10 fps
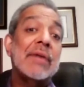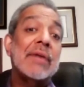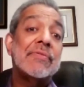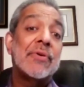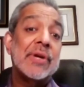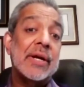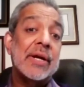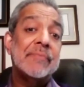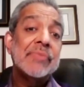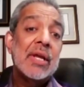
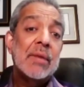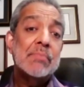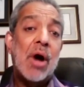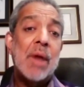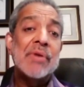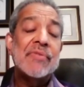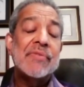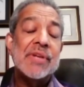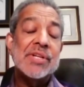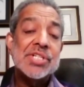California, Bob and
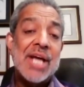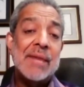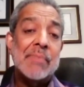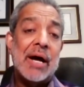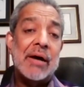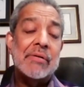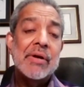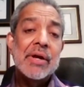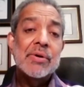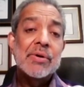Vivian Steinbau,
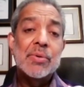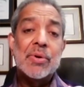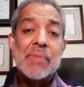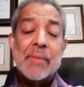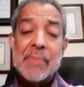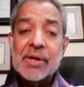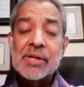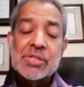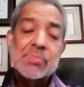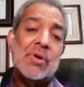who were my
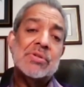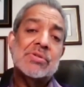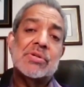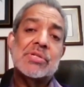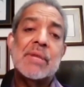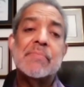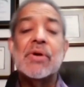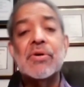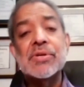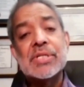American sponsors. And
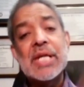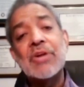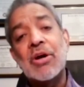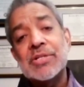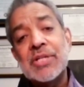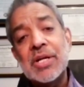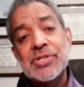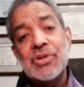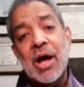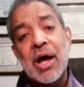because they lost their
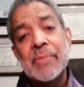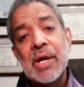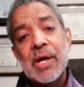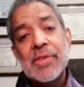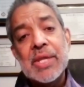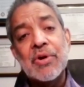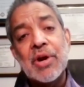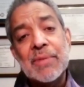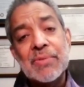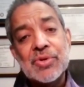job, they were
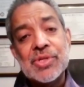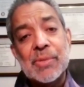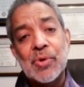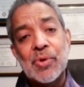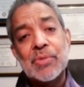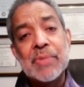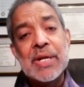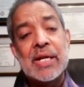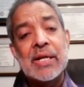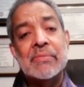not able to support me
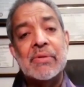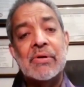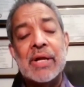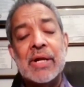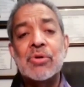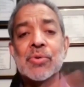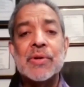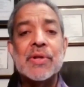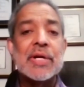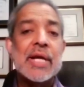anymore. And those were
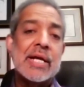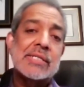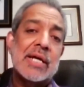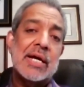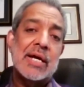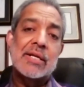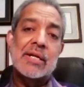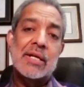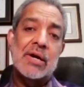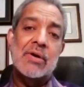the days that,
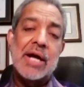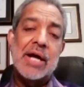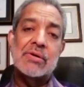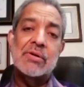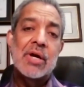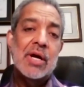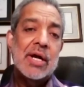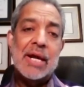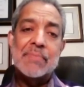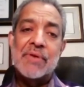I had to
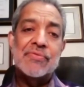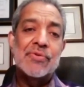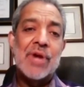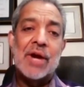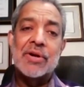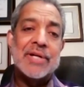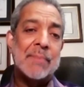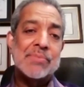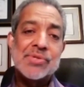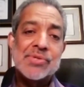get my food out of
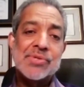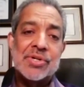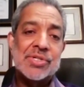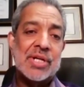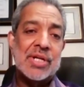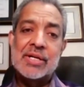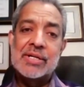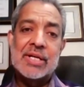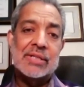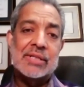dumpsters
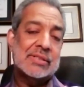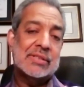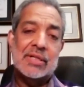and just